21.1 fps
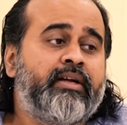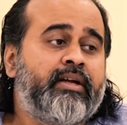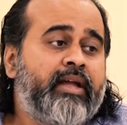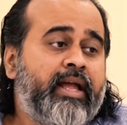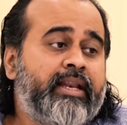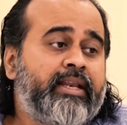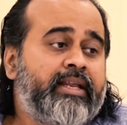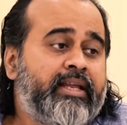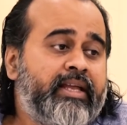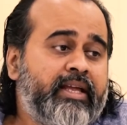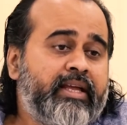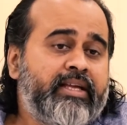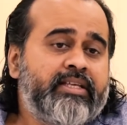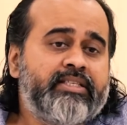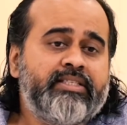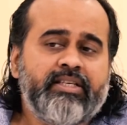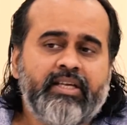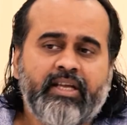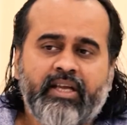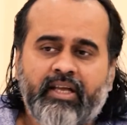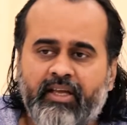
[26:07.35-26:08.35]

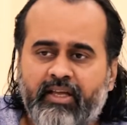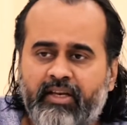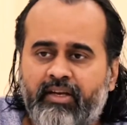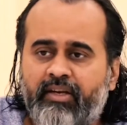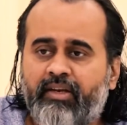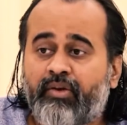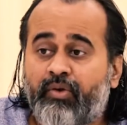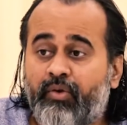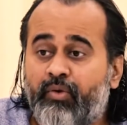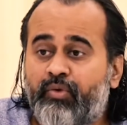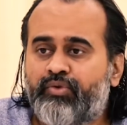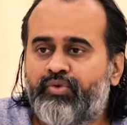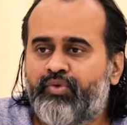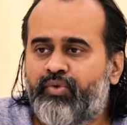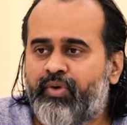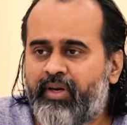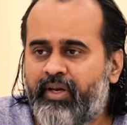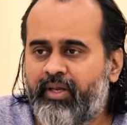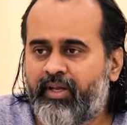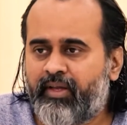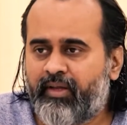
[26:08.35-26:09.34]
engaging in
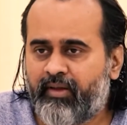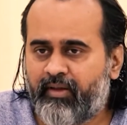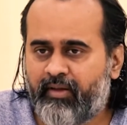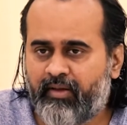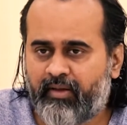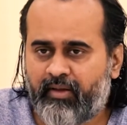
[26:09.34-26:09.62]
usually.